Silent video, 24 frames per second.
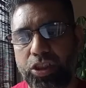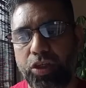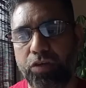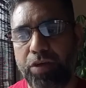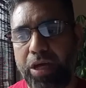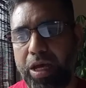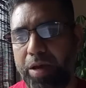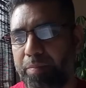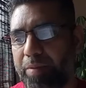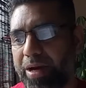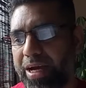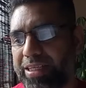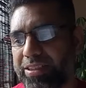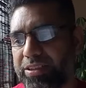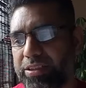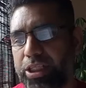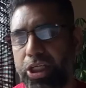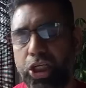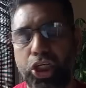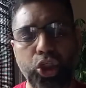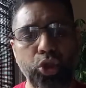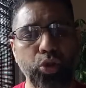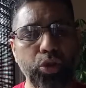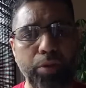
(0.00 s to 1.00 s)
of
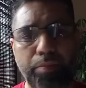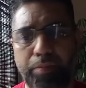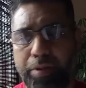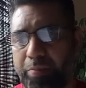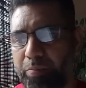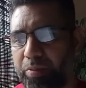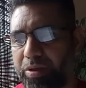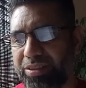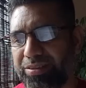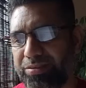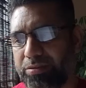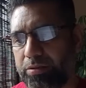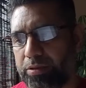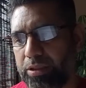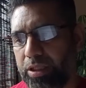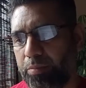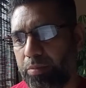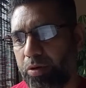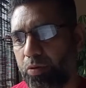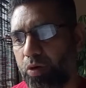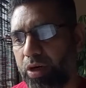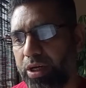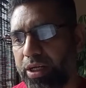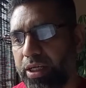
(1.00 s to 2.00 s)
MIC to the members.
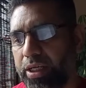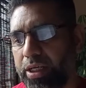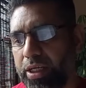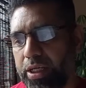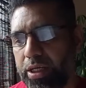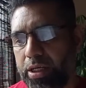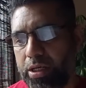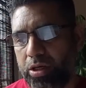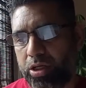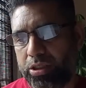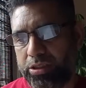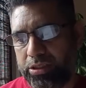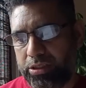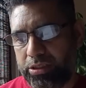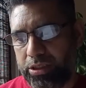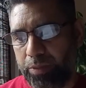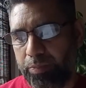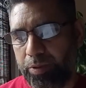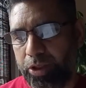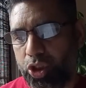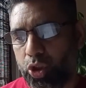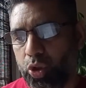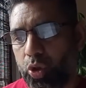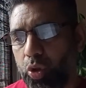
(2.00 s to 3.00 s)
Number 1.
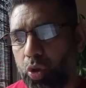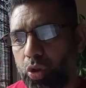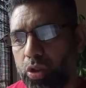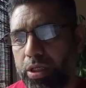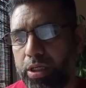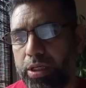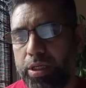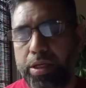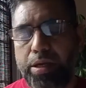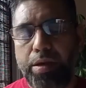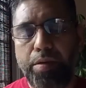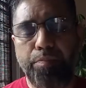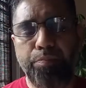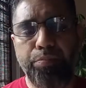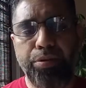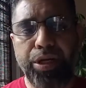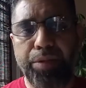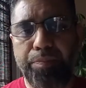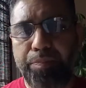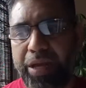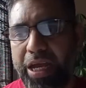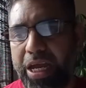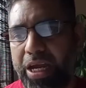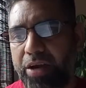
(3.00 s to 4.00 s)
Number 2,
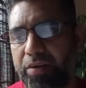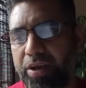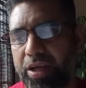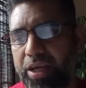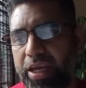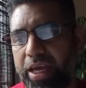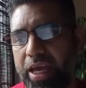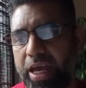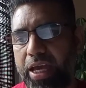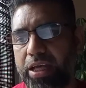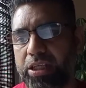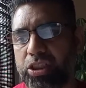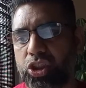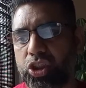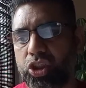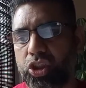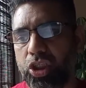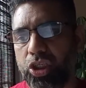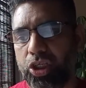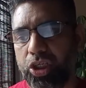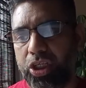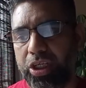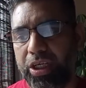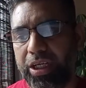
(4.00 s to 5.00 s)
preparing and
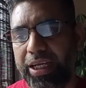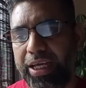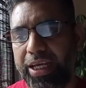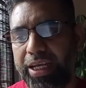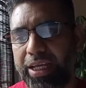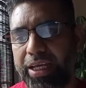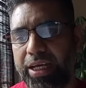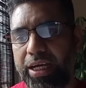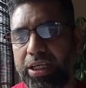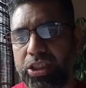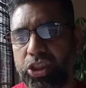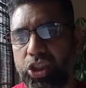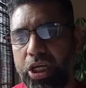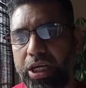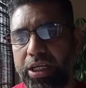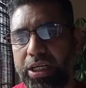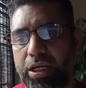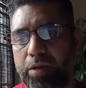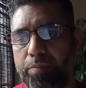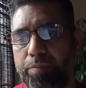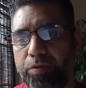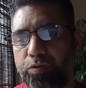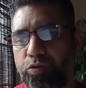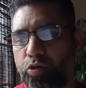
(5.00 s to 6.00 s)
circulating
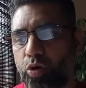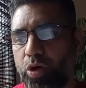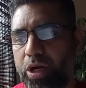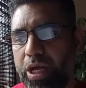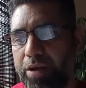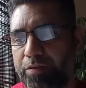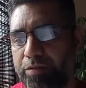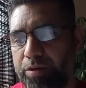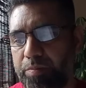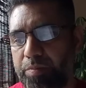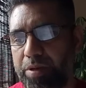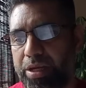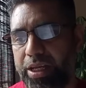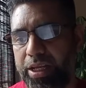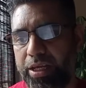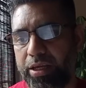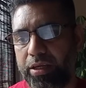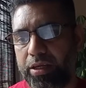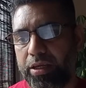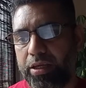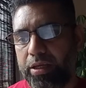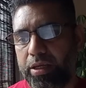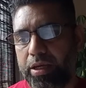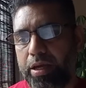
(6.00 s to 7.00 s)
agenda before every
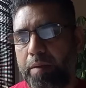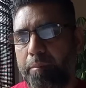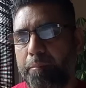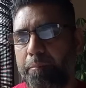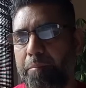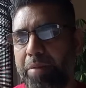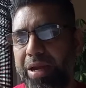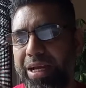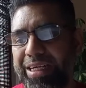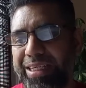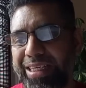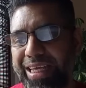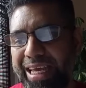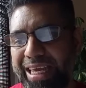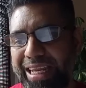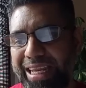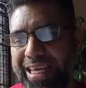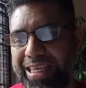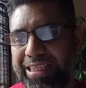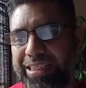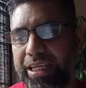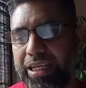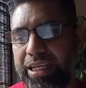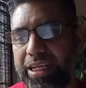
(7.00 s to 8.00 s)
meeting.
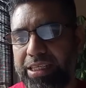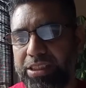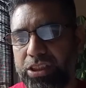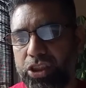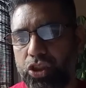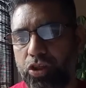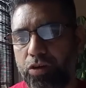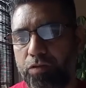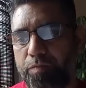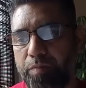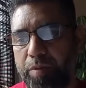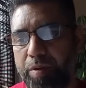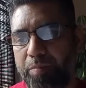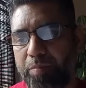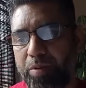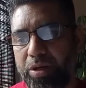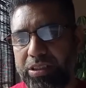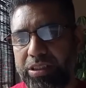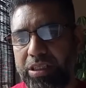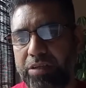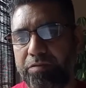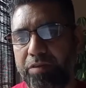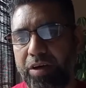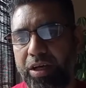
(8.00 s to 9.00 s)
Maintaining the list of
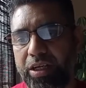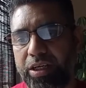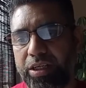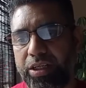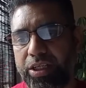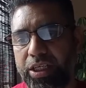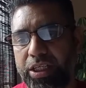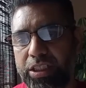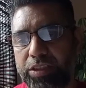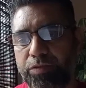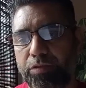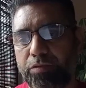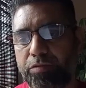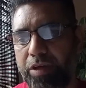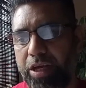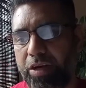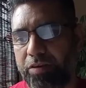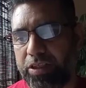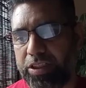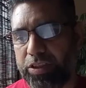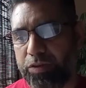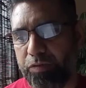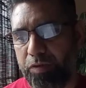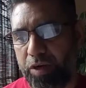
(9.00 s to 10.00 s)
members and volunteers for
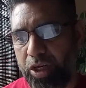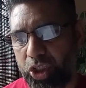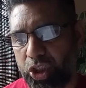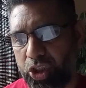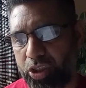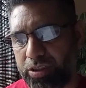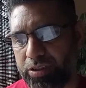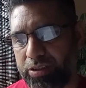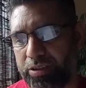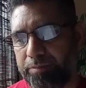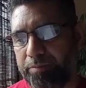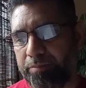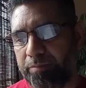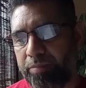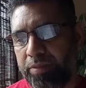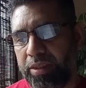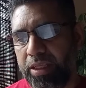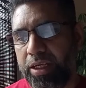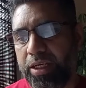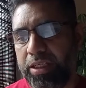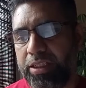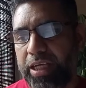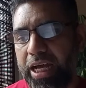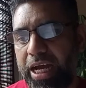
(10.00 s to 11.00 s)
various functions,
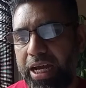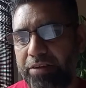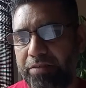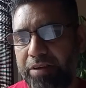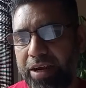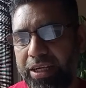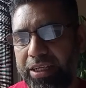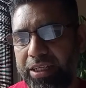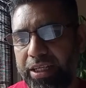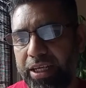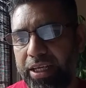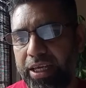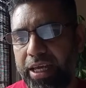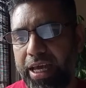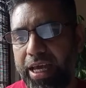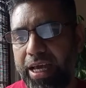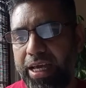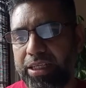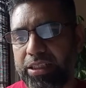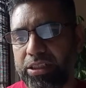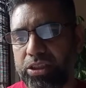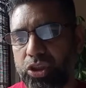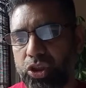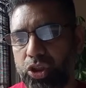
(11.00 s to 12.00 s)
directing
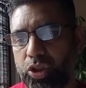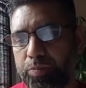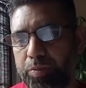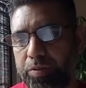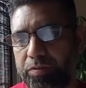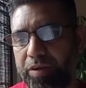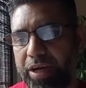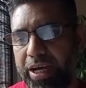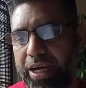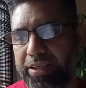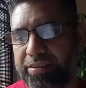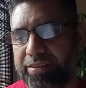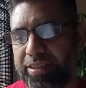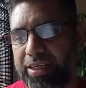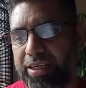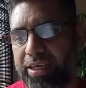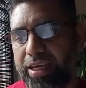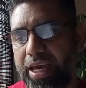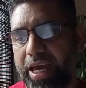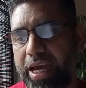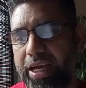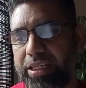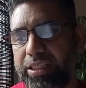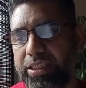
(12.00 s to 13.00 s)
and
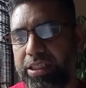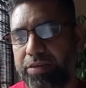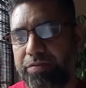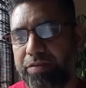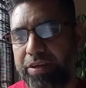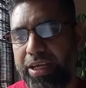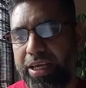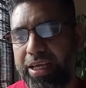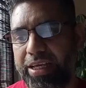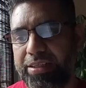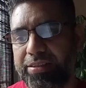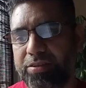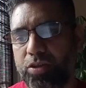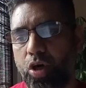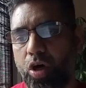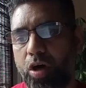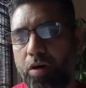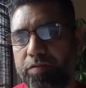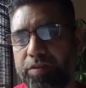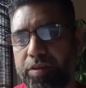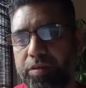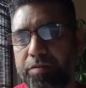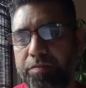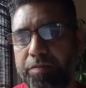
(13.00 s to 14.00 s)
supervising activities
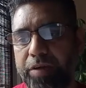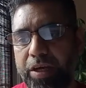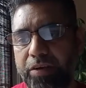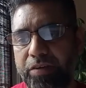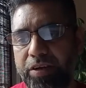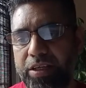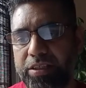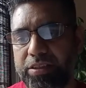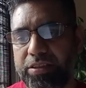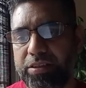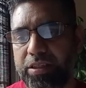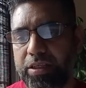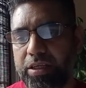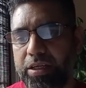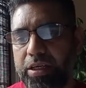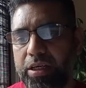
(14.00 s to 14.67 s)
of the various